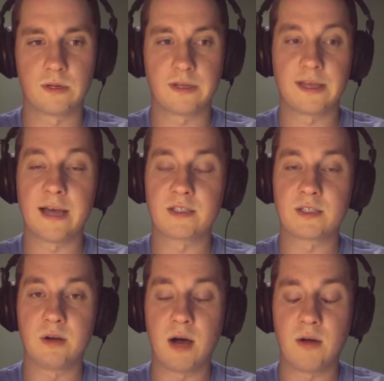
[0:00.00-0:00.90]
Yeah,
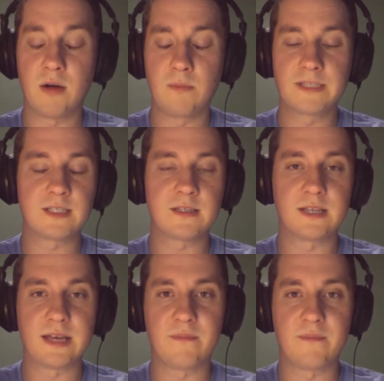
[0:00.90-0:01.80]
so I'll
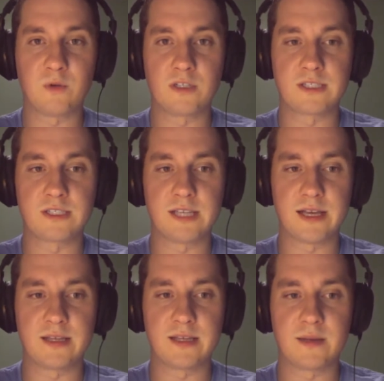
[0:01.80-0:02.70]
basically have more to say
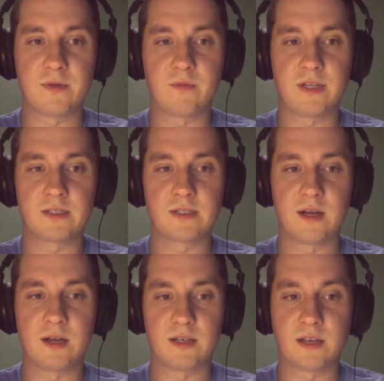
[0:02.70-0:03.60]
in the coming weeks
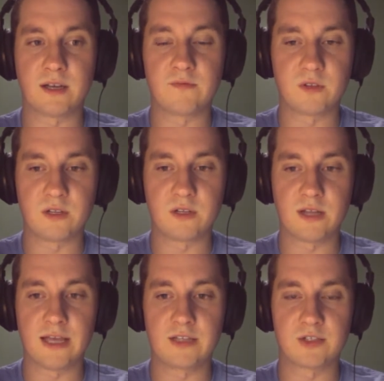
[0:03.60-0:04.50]
on Gunvolt
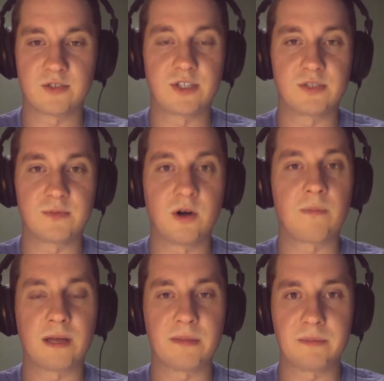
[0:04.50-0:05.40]
and Stretch Mo. I'll
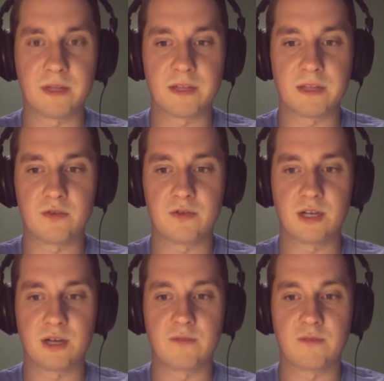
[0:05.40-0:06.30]
probably be playing through
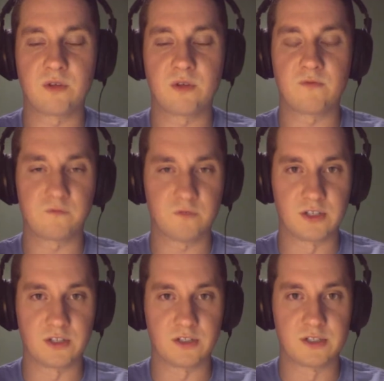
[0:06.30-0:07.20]
Gunvolt
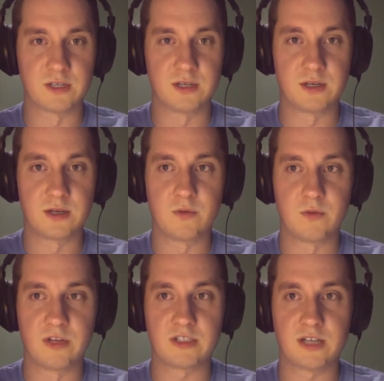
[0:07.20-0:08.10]
first,
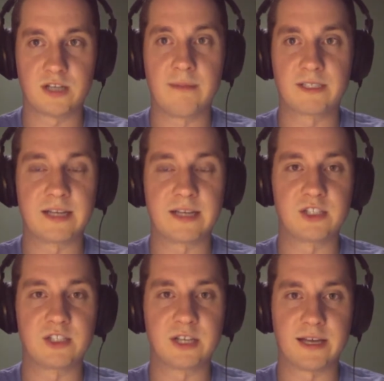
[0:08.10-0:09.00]
which I'm excited
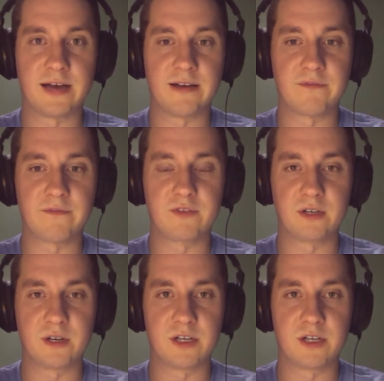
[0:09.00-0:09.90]
to check out
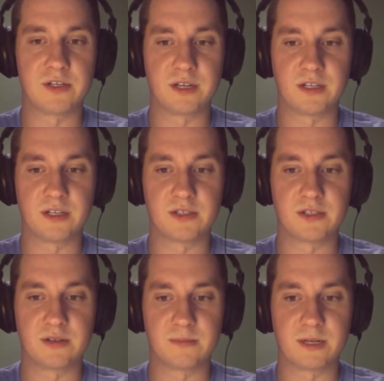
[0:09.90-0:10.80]
after a good
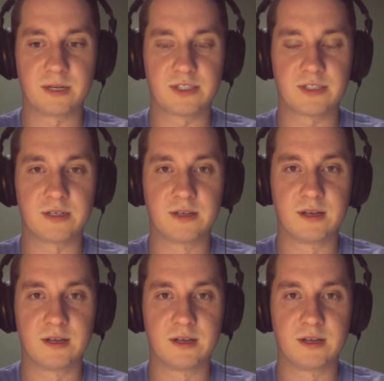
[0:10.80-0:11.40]
initial impression,